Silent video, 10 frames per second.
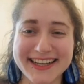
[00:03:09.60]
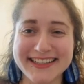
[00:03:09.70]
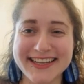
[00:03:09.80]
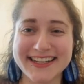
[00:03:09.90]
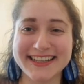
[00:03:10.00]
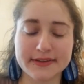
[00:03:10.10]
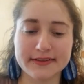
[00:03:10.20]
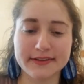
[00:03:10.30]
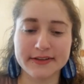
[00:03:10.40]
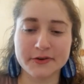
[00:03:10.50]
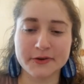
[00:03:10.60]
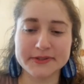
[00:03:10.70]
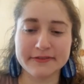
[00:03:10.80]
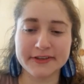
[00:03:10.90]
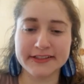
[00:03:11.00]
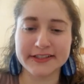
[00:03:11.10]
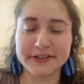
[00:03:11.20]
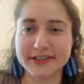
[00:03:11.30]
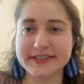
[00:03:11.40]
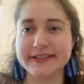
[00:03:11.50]
And I was having
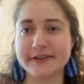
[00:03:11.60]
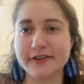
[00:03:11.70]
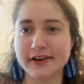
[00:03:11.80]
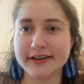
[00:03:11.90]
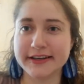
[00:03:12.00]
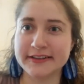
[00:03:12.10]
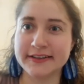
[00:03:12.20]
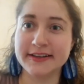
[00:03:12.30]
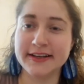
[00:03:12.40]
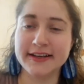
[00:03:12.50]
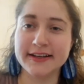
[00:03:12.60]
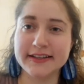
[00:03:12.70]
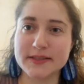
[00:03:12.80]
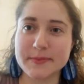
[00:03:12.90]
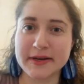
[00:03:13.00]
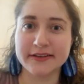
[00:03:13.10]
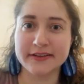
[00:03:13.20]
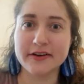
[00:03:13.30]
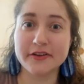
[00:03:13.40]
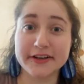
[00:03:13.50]
dinner at 6:00 and
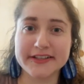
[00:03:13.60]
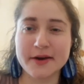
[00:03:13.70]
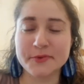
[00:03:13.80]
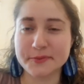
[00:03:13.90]
spending a lot of time with my